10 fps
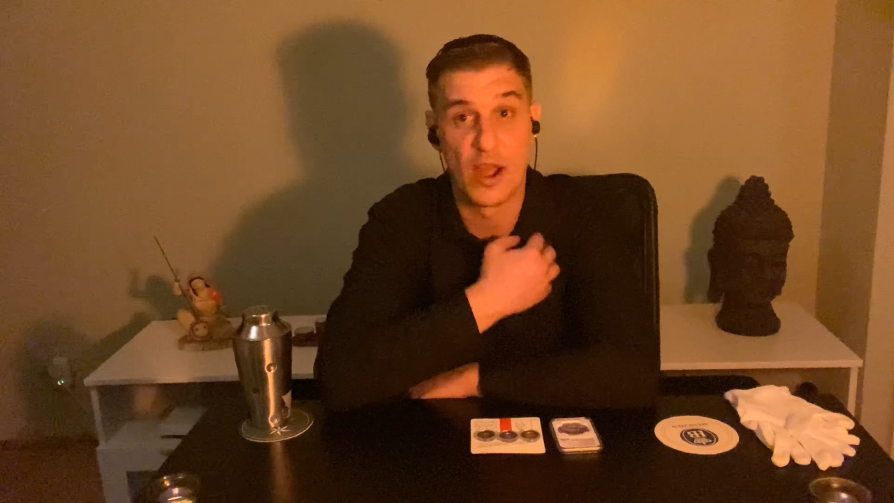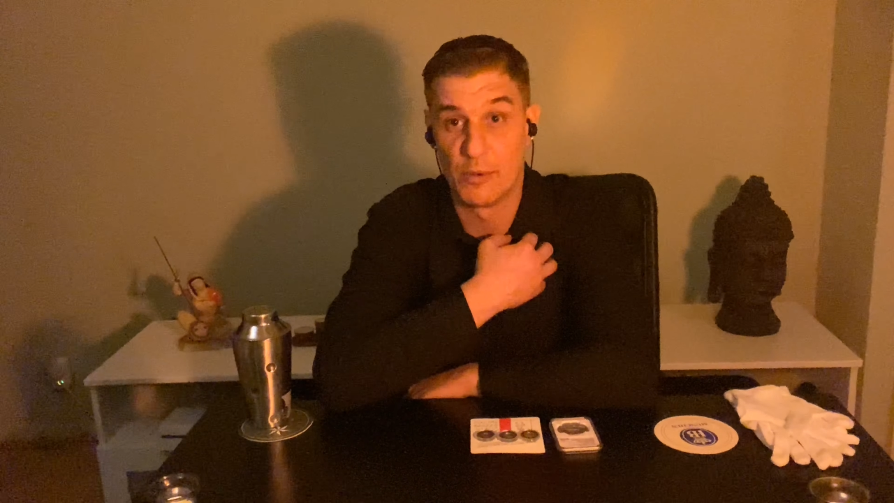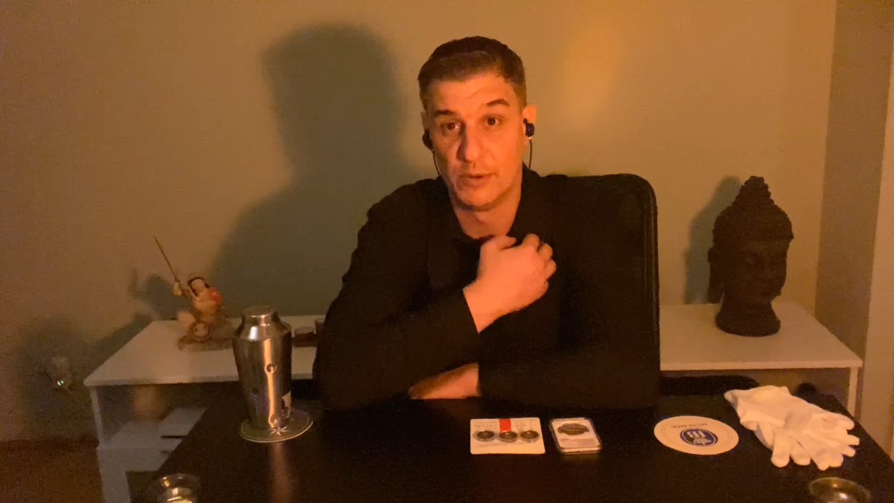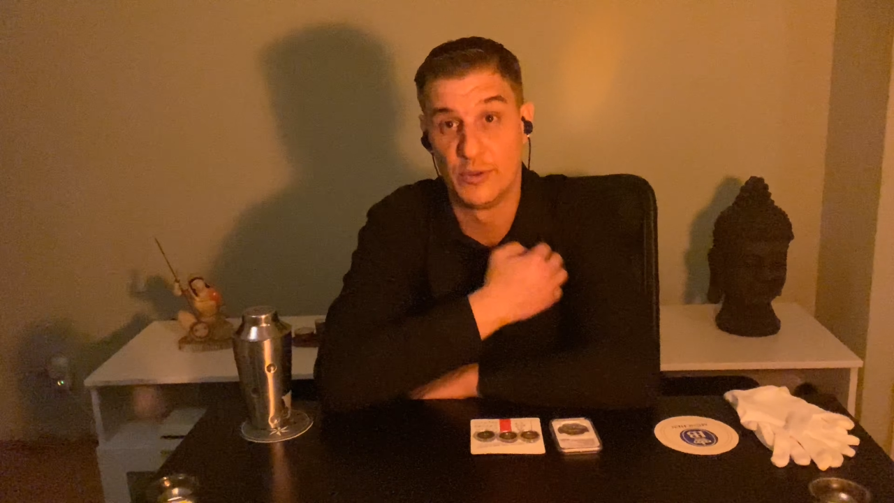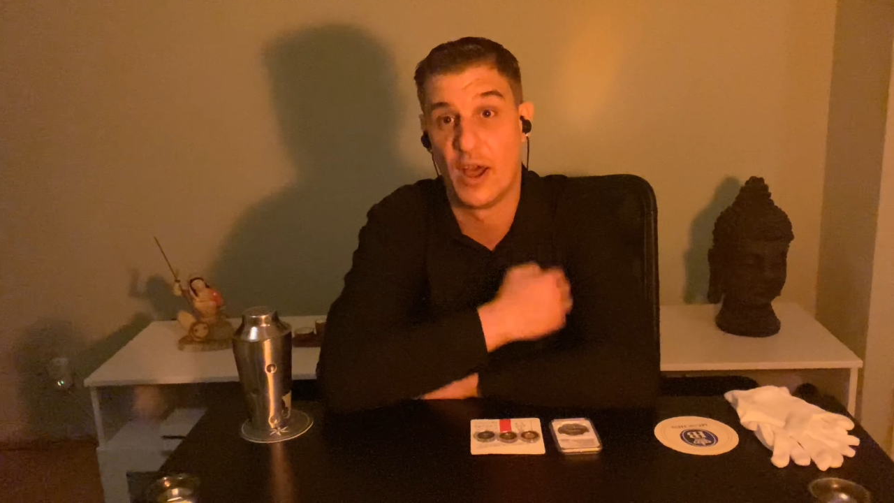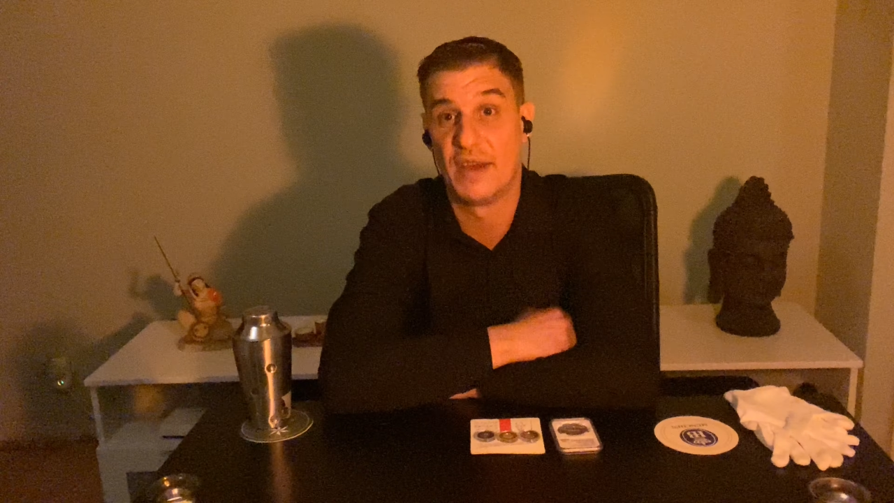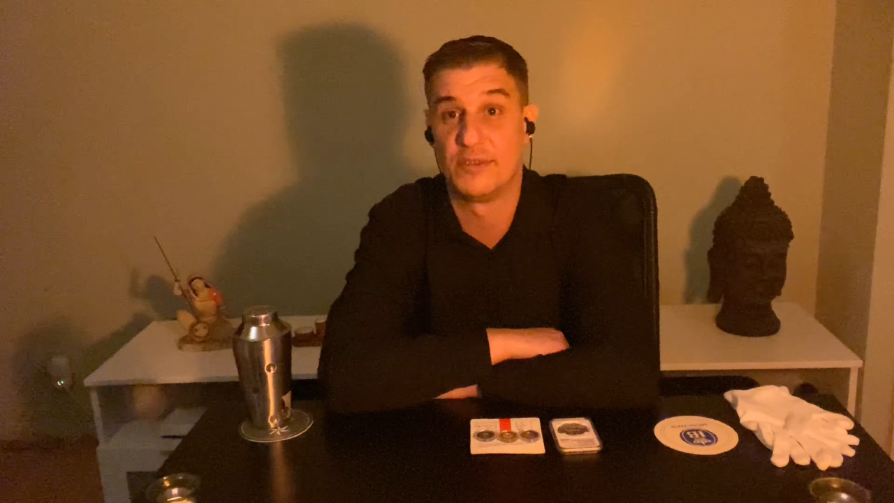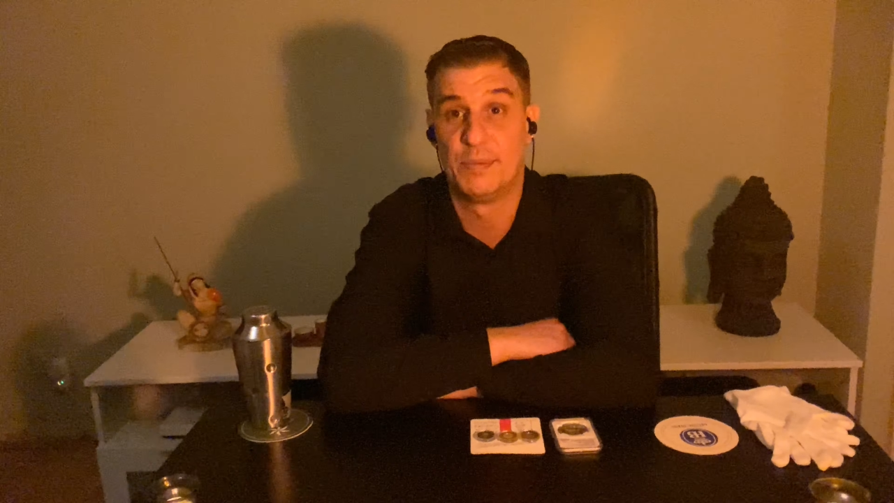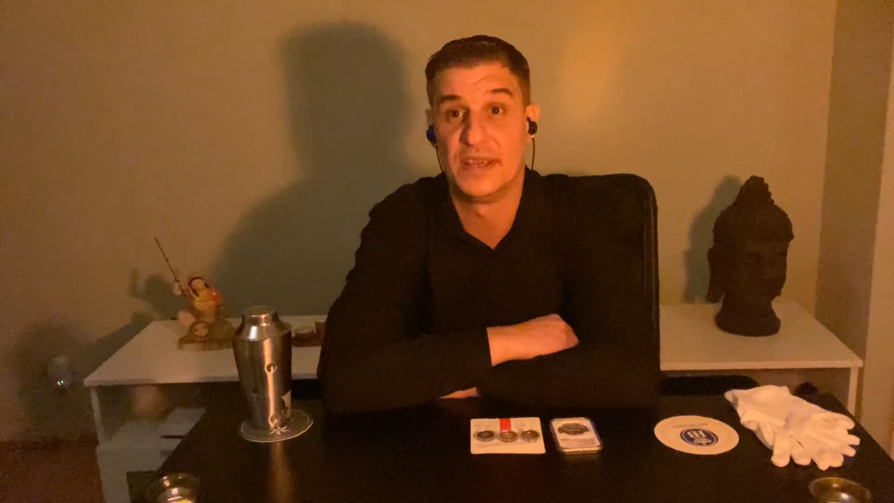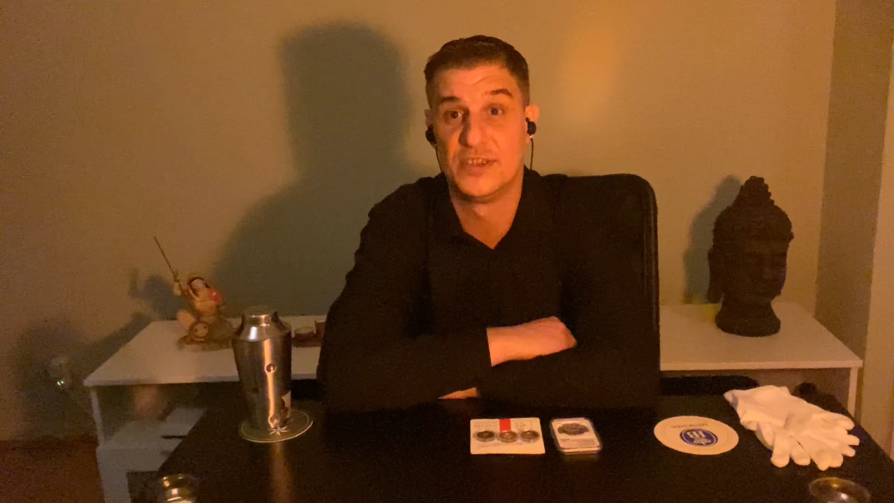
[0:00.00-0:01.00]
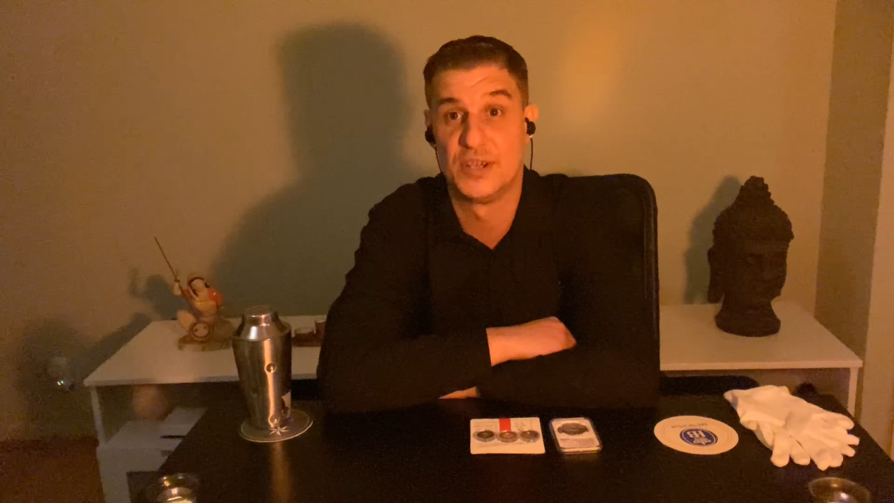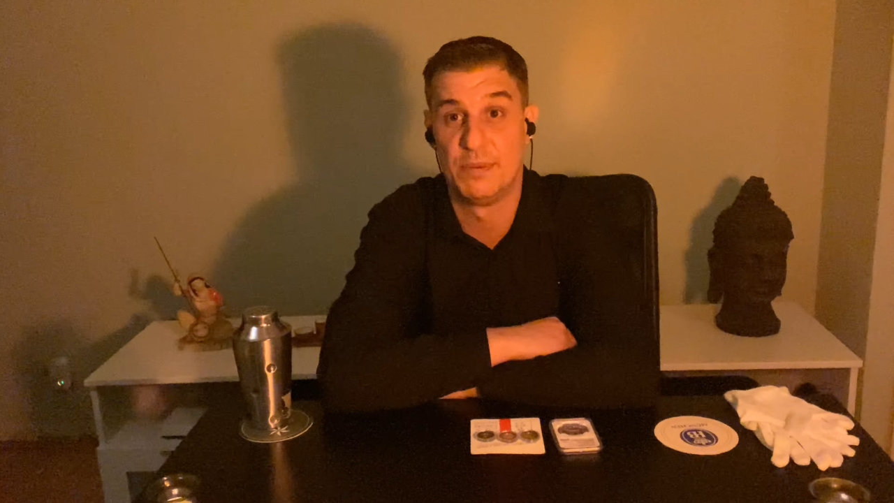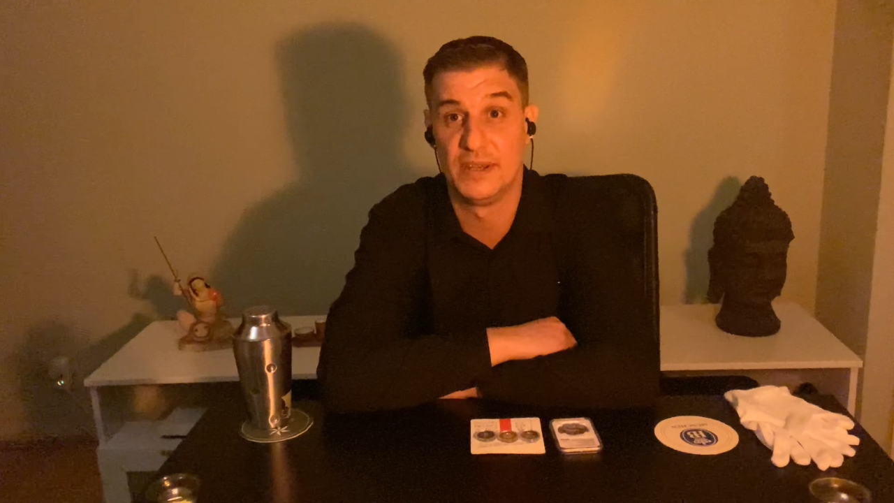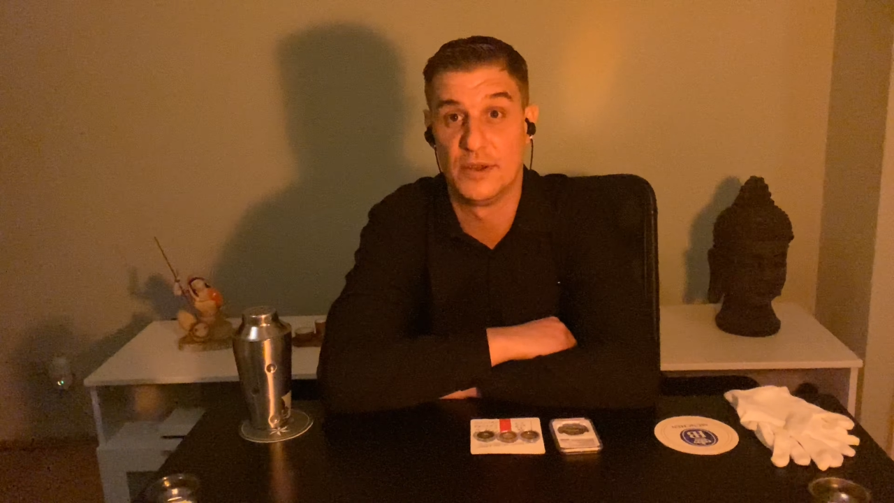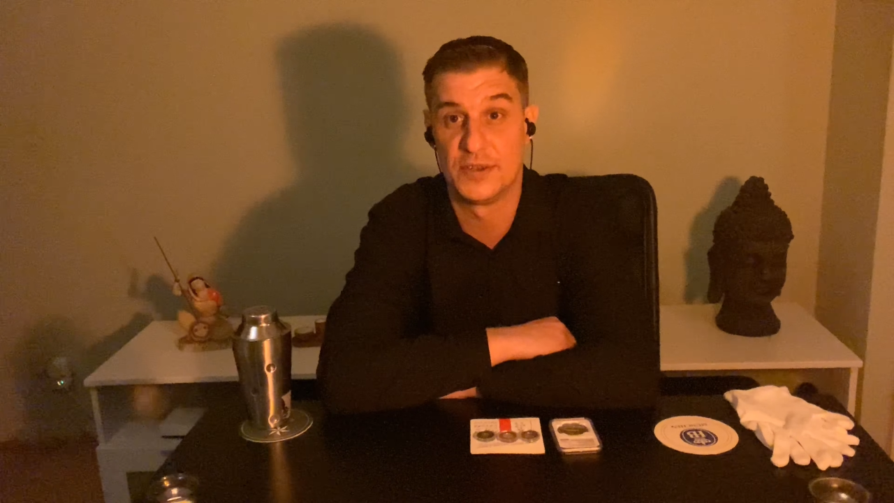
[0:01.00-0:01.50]
I will not have to pay the
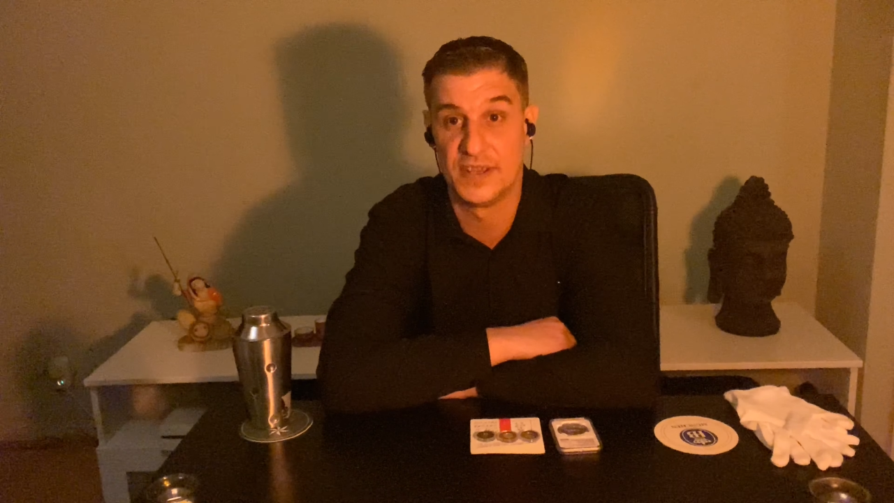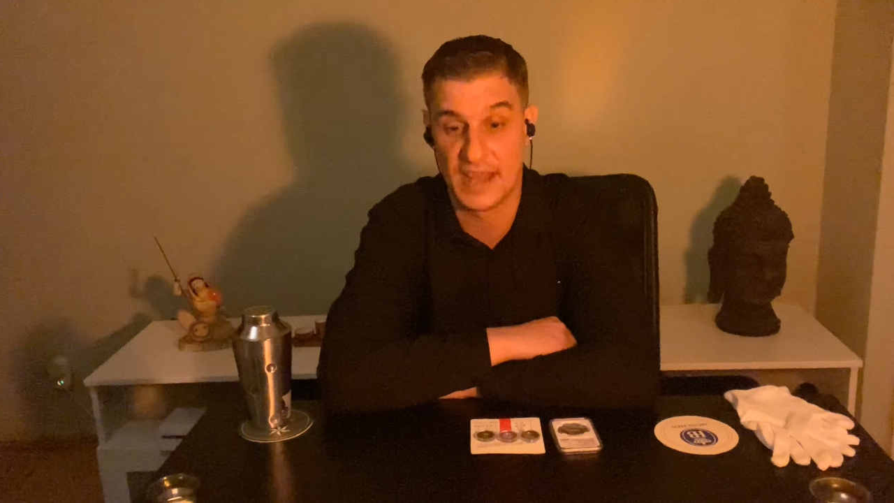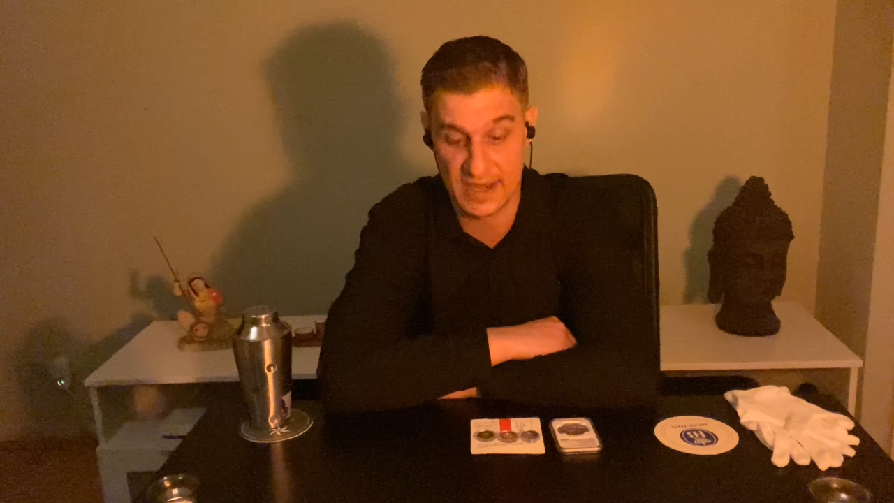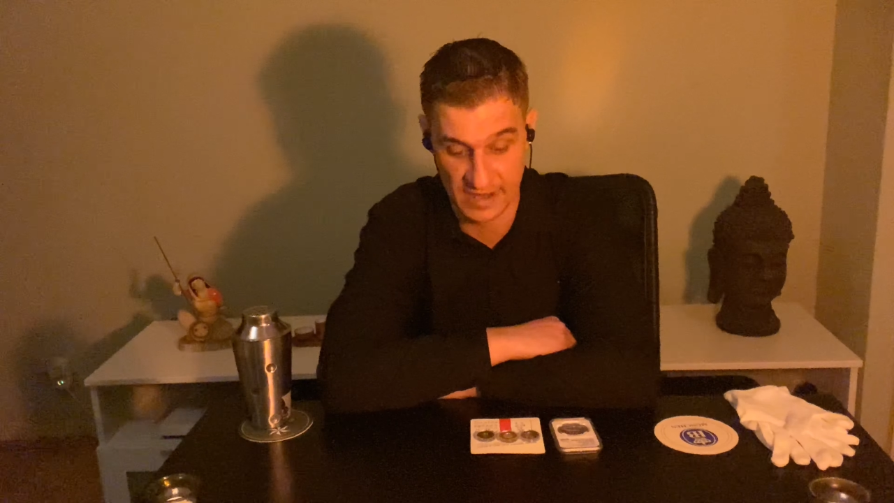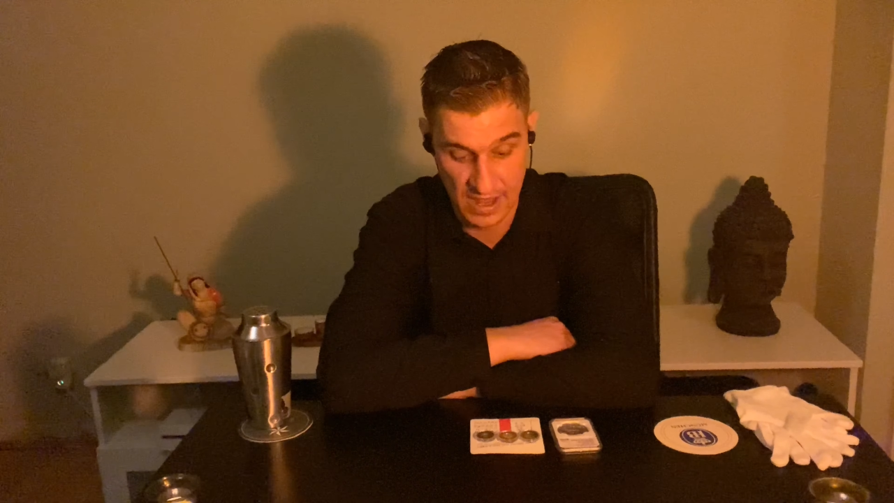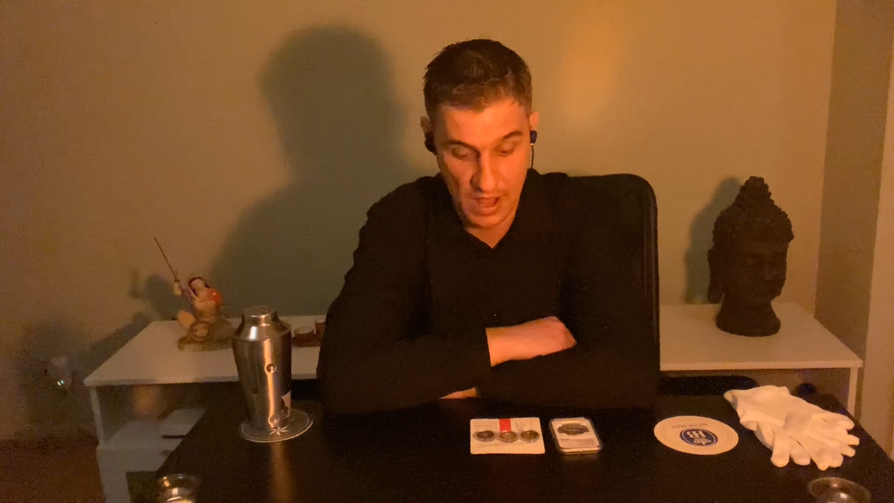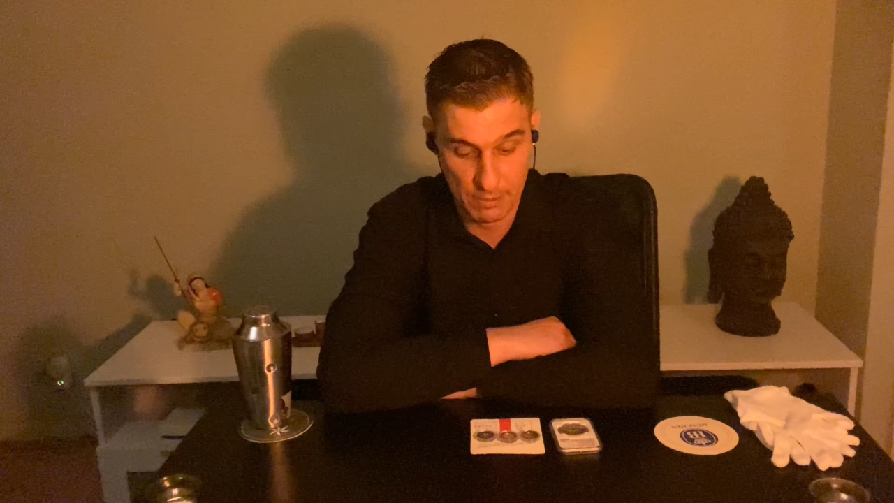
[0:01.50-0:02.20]
shipping cost again.